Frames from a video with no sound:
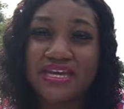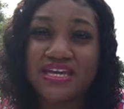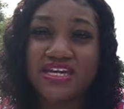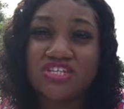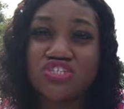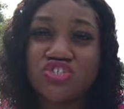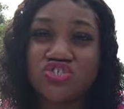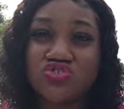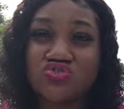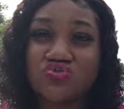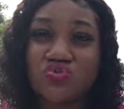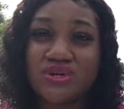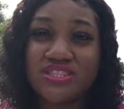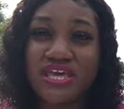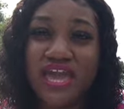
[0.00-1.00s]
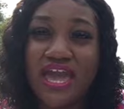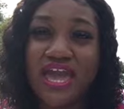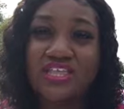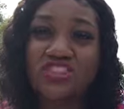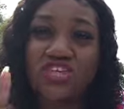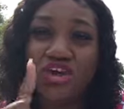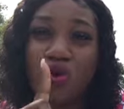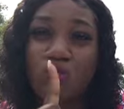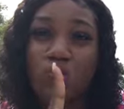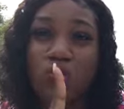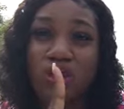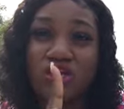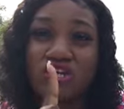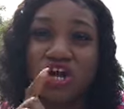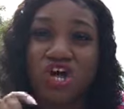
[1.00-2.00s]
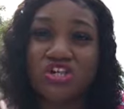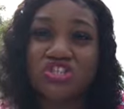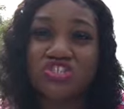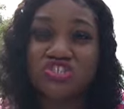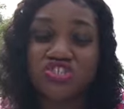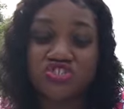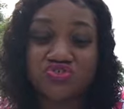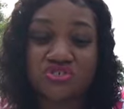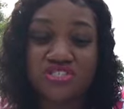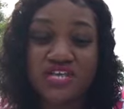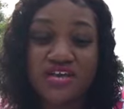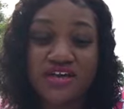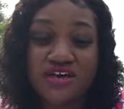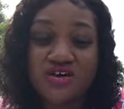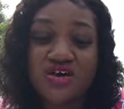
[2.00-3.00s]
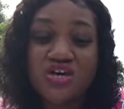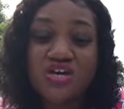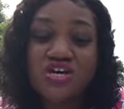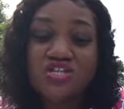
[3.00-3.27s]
in June when they had their $1 shoe sale.